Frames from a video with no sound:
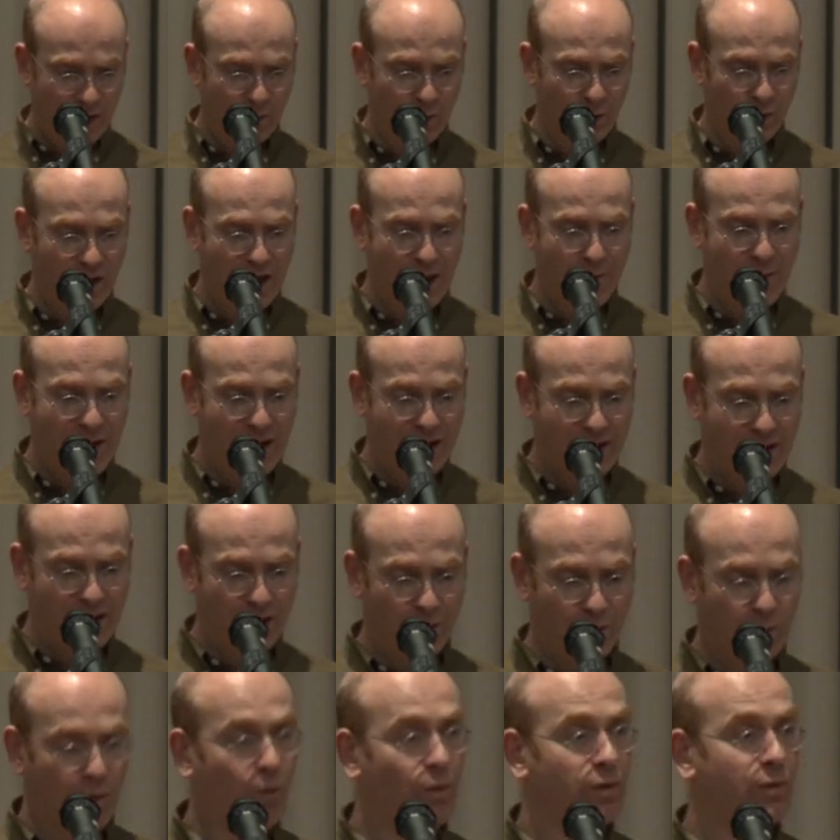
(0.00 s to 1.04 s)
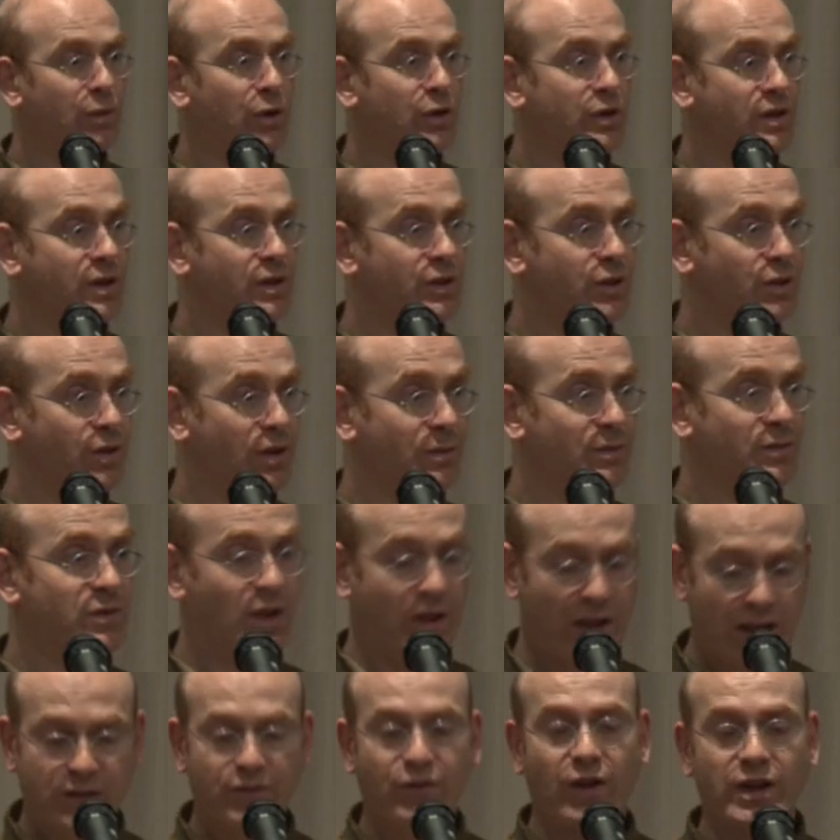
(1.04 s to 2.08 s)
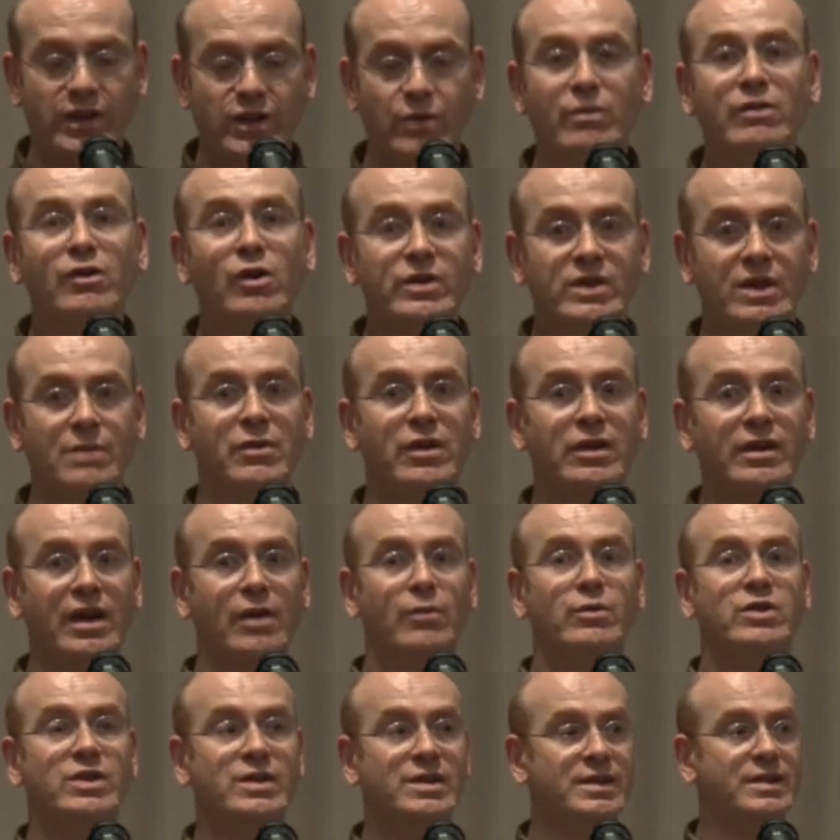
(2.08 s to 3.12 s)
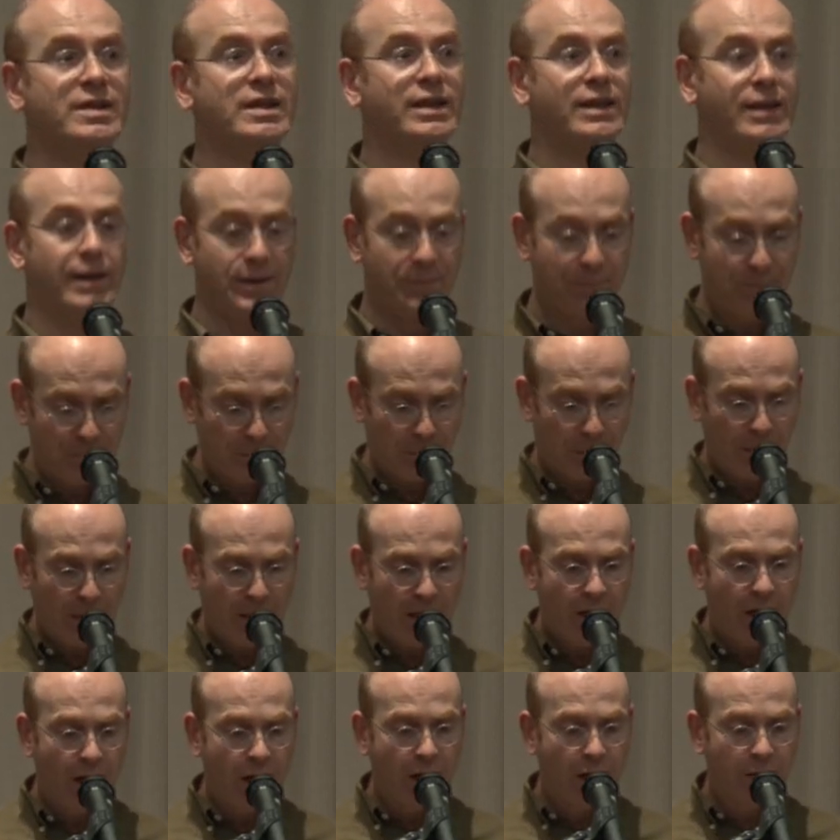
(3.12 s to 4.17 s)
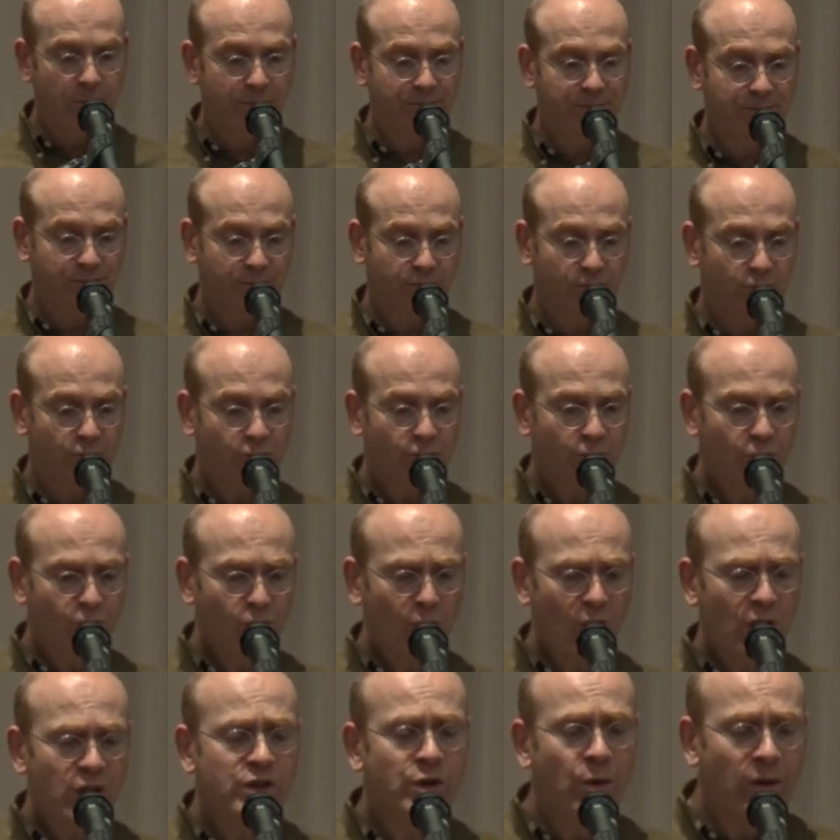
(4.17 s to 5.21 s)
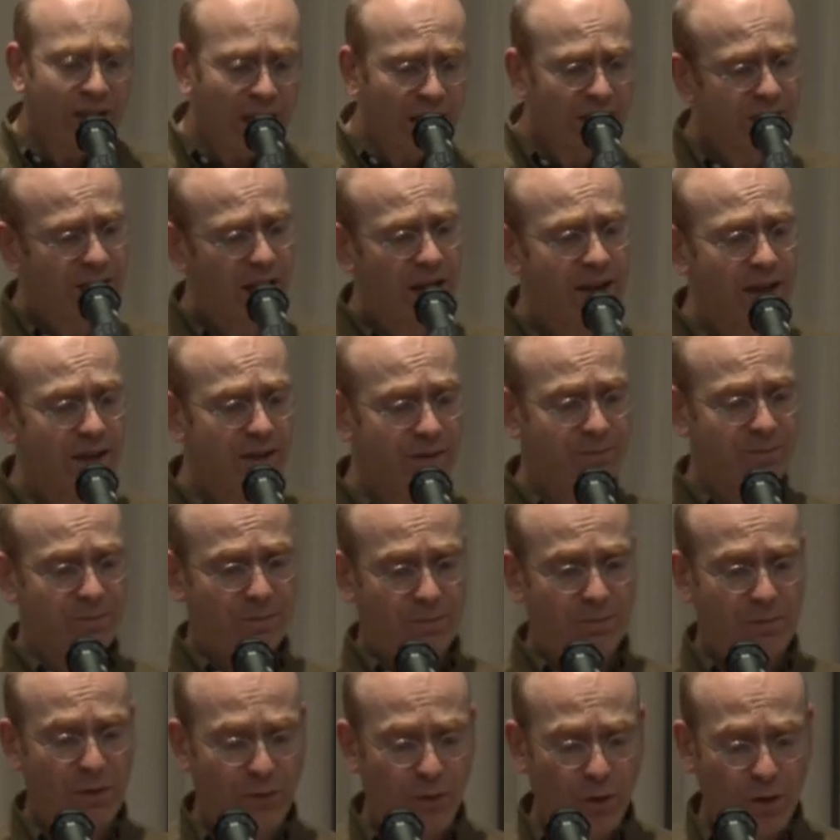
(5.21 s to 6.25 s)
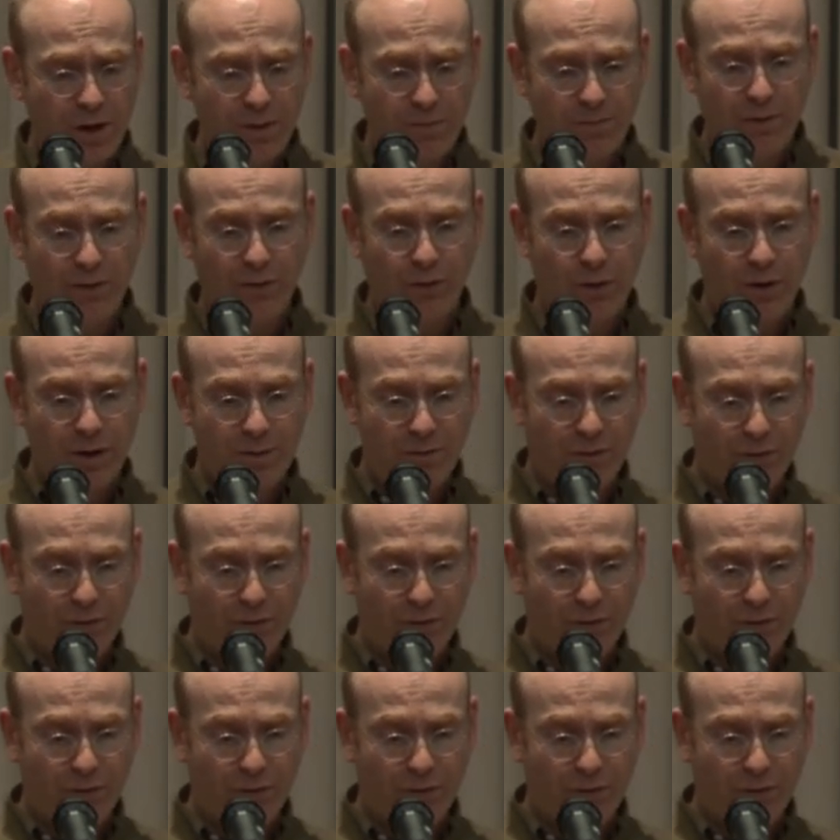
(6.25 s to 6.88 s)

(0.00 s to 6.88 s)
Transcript: and we'll get back out what we put into it. So that's fine. So we've got something now which is sticky. Um, so I guess, I guess before, I, before, I,